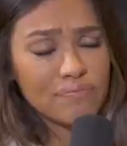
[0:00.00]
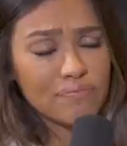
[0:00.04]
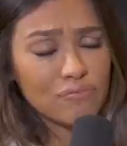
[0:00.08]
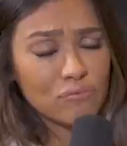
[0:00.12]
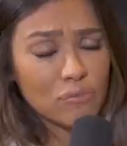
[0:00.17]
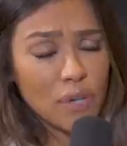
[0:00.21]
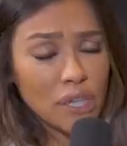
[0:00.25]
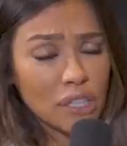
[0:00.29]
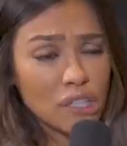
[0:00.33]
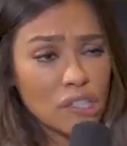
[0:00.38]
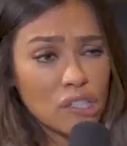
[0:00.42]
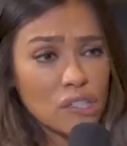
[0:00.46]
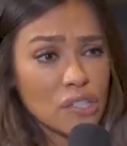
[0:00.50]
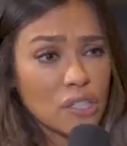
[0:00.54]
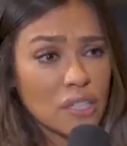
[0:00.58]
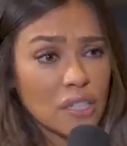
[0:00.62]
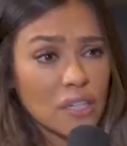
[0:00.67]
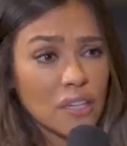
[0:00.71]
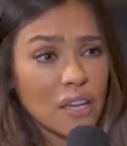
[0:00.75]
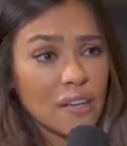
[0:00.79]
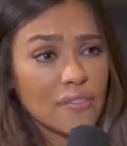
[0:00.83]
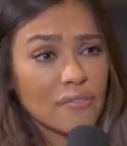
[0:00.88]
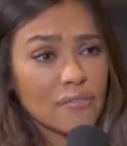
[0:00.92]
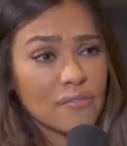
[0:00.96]
relished in
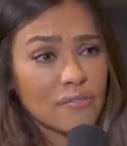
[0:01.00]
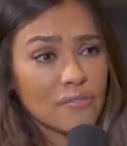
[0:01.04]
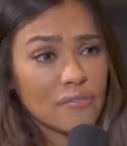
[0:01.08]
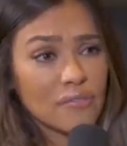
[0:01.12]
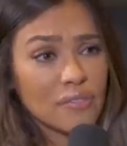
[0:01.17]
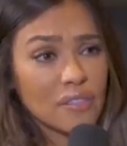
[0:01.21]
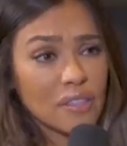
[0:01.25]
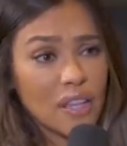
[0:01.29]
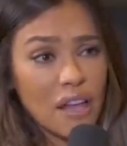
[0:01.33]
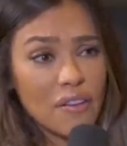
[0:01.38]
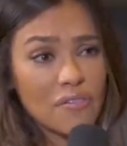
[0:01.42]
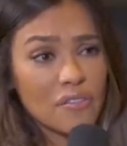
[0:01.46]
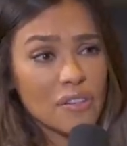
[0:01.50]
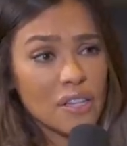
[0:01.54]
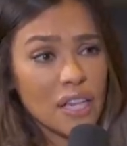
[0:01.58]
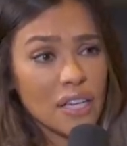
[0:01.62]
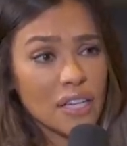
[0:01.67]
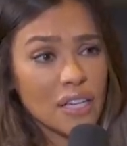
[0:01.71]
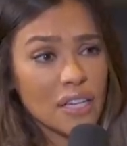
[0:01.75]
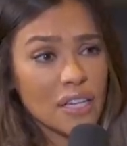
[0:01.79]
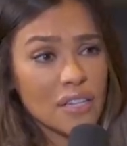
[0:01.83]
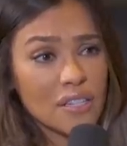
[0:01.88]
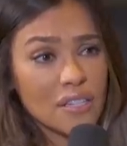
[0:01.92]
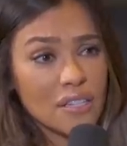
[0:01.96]
it. I've loved
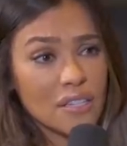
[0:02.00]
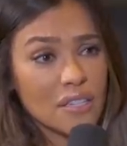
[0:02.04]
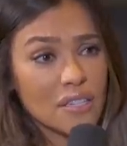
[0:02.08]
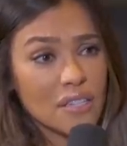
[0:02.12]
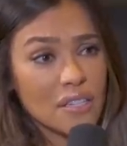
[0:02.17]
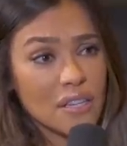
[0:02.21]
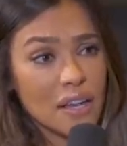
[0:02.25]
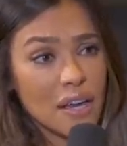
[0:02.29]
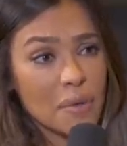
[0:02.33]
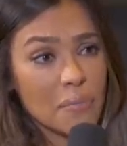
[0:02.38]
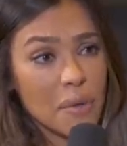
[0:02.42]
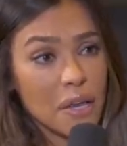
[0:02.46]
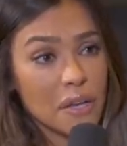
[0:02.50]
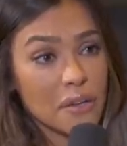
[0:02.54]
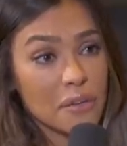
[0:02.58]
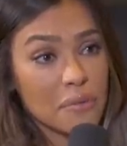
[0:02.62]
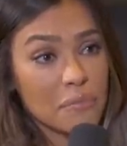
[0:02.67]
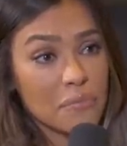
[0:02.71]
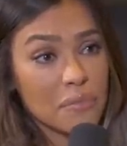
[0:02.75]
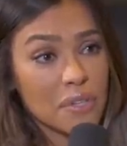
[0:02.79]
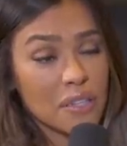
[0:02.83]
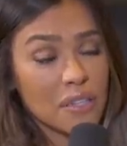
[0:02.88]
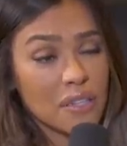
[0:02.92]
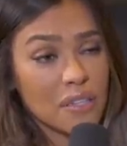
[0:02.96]
that kid since the day I met
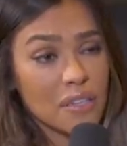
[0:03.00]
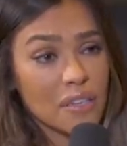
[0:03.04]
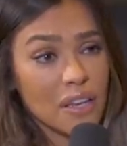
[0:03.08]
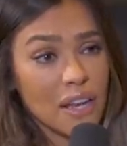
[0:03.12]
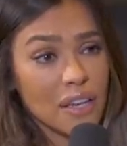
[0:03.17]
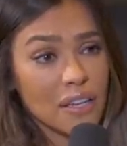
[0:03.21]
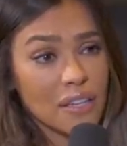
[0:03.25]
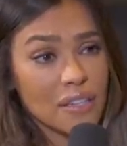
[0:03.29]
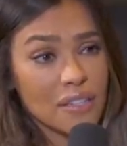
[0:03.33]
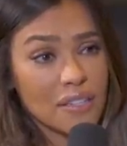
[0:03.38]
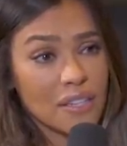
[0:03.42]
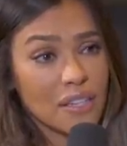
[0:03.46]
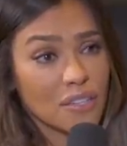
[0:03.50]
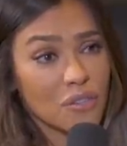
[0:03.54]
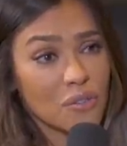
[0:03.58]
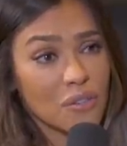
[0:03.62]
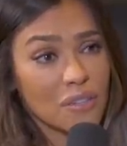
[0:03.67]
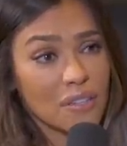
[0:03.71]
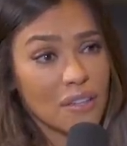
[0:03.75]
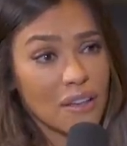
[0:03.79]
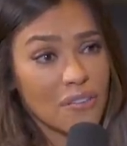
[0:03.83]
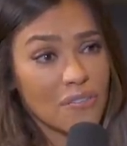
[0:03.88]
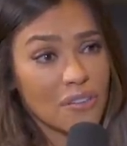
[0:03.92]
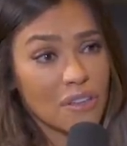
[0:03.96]
him, and I continue
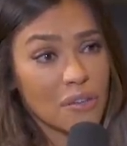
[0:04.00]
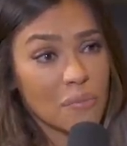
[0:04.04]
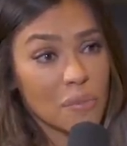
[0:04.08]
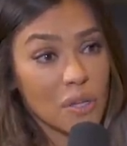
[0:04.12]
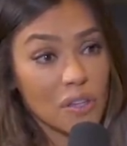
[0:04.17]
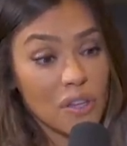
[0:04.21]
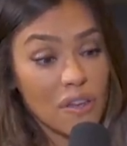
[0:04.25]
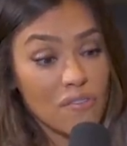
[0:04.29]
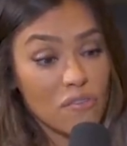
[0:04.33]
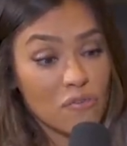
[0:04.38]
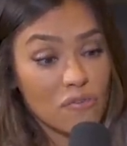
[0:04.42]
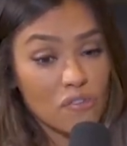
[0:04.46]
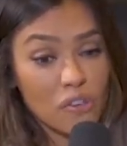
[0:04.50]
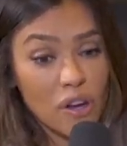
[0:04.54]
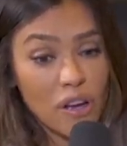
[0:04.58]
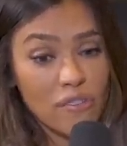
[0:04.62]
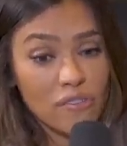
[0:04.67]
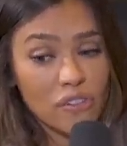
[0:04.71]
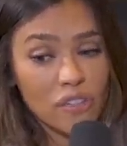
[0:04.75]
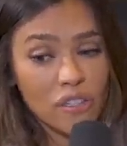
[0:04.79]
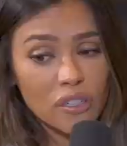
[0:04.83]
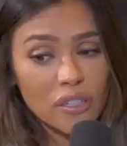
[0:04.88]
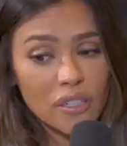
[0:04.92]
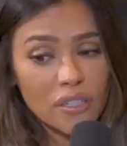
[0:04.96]
to love him. I love him
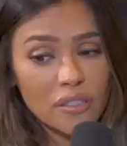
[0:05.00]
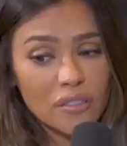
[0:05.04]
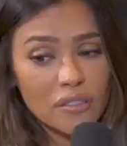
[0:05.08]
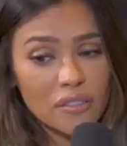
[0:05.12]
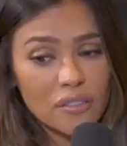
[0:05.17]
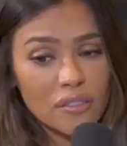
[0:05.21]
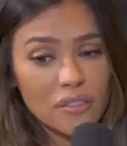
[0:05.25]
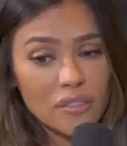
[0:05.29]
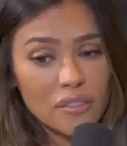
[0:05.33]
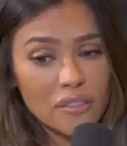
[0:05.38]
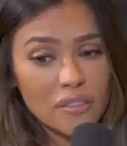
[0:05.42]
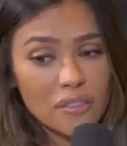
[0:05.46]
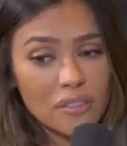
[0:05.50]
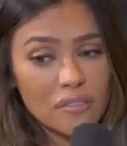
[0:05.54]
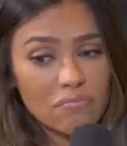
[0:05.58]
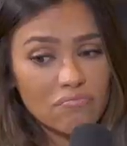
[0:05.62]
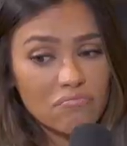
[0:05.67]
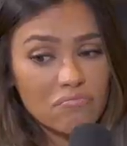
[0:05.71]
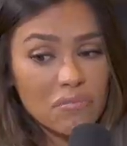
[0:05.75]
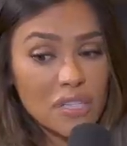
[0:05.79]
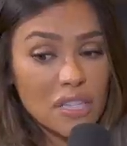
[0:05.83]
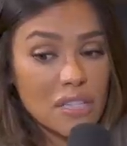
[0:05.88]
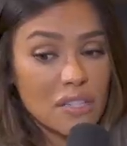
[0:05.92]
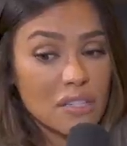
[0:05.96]
forever, and
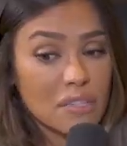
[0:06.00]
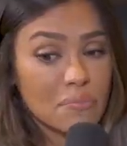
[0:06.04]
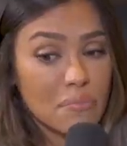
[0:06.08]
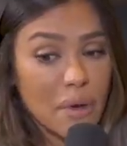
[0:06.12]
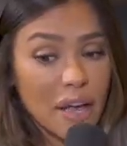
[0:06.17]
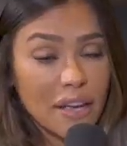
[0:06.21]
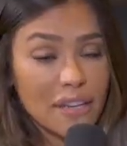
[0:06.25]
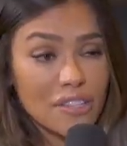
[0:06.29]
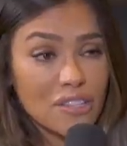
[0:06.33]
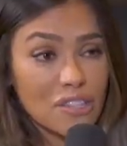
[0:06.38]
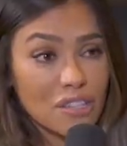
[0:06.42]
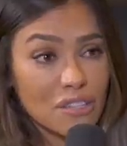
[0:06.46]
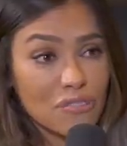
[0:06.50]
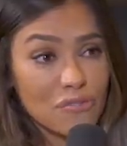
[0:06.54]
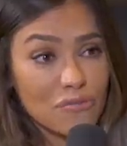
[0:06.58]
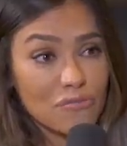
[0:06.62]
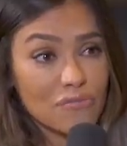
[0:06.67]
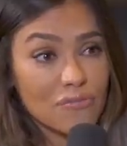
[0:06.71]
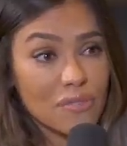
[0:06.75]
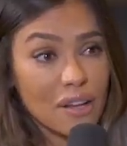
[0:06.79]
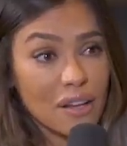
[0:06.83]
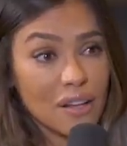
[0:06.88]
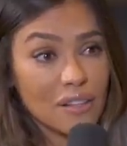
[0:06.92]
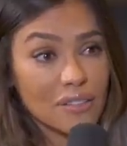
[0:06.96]
he's mine too.
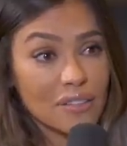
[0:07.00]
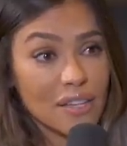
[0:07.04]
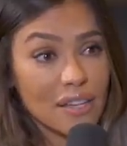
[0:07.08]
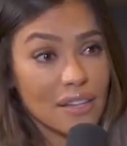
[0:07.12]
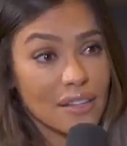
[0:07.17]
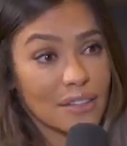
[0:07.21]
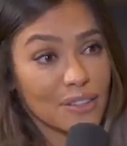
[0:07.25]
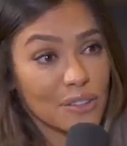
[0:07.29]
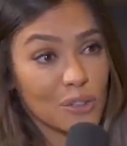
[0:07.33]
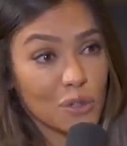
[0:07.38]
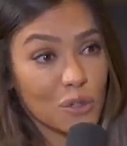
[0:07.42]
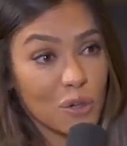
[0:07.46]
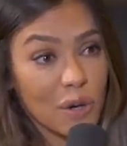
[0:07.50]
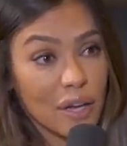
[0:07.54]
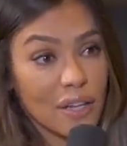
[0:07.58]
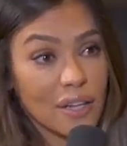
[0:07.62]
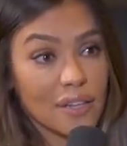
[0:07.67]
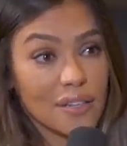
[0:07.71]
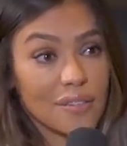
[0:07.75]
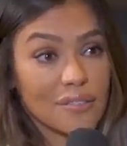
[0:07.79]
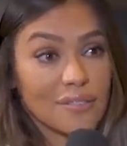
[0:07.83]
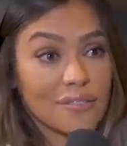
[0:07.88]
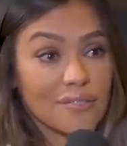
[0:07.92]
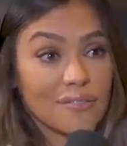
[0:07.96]
I'll take a little credit.